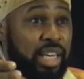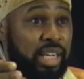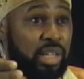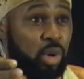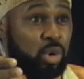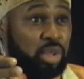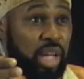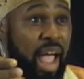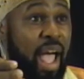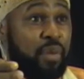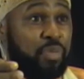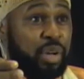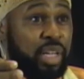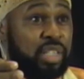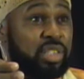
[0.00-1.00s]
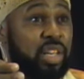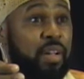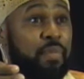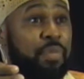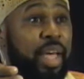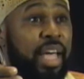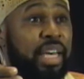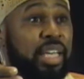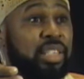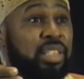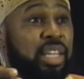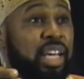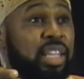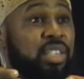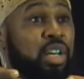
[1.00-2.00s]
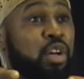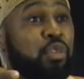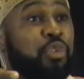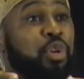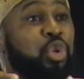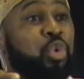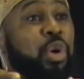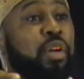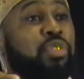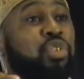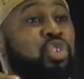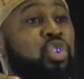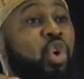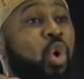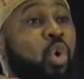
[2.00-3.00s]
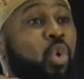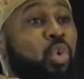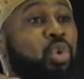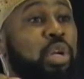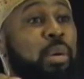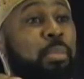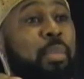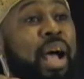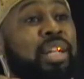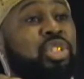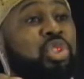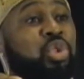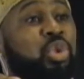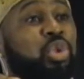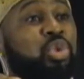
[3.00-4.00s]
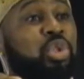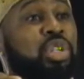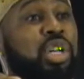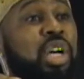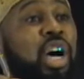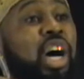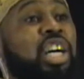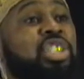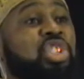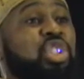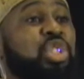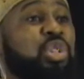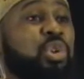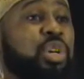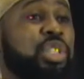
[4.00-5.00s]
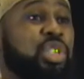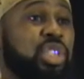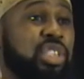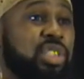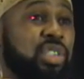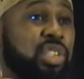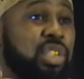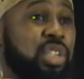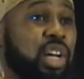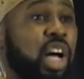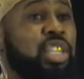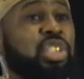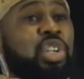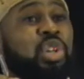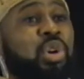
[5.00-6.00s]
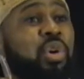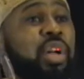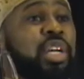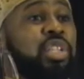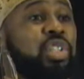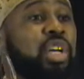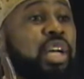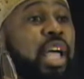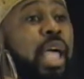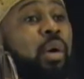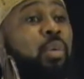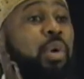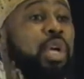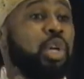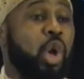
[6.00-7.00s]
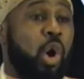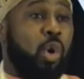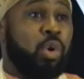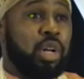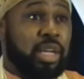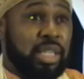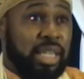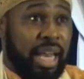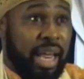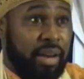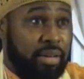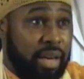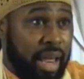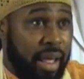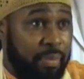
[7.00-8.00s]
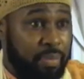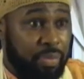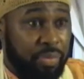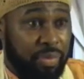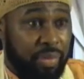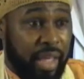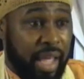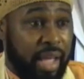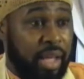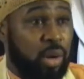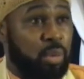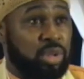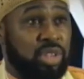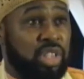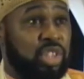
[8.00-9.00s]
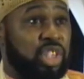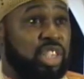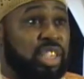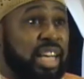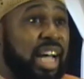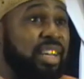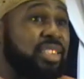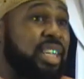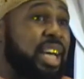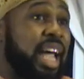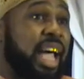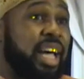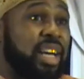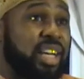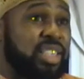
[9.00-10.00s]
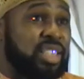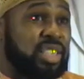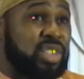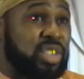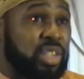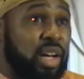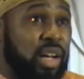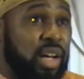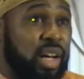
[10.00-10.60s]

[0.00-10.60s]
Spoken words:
that those are Africans. And it says, for you have sold my children unto the Grecians, unto the Greeks. And we know that it was the Gentiles that had us as